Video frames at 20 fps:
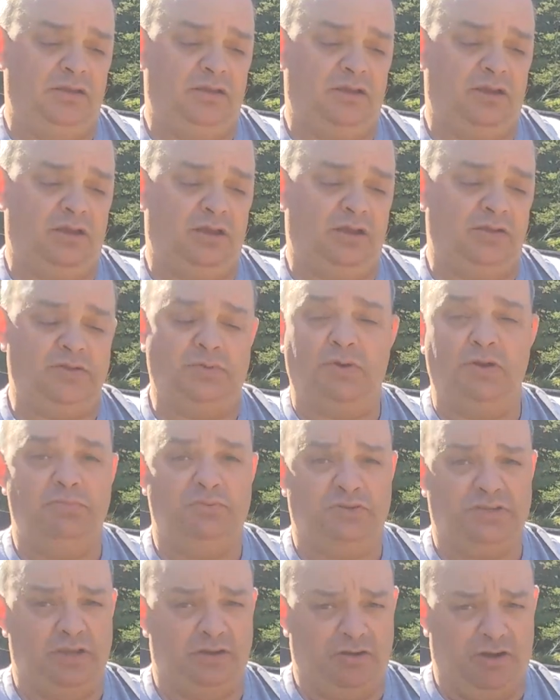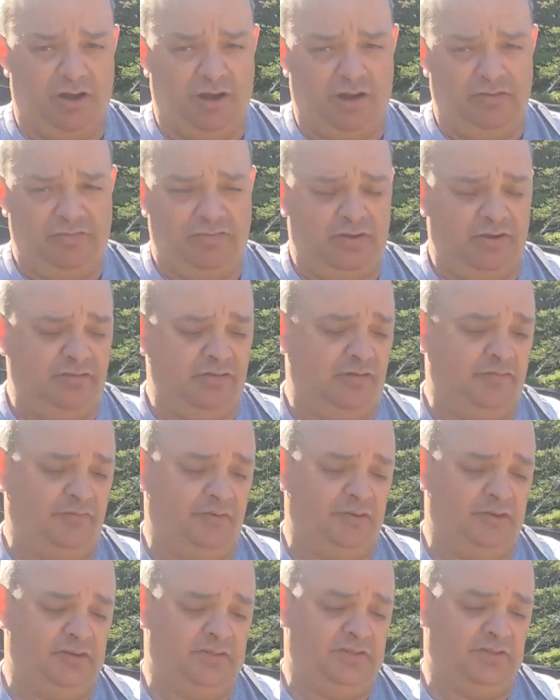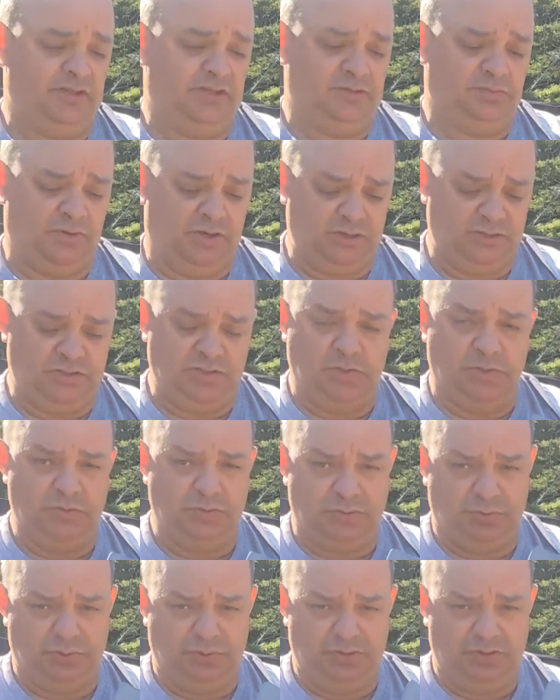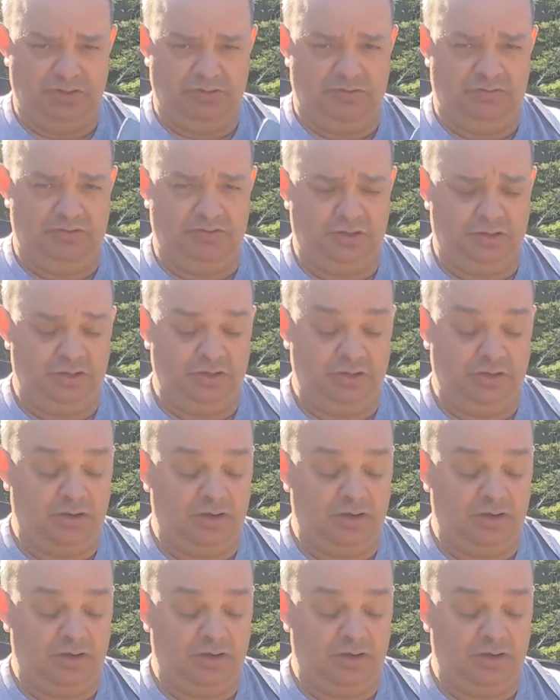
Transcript: 20% off for this, and that's why I chose ordering it.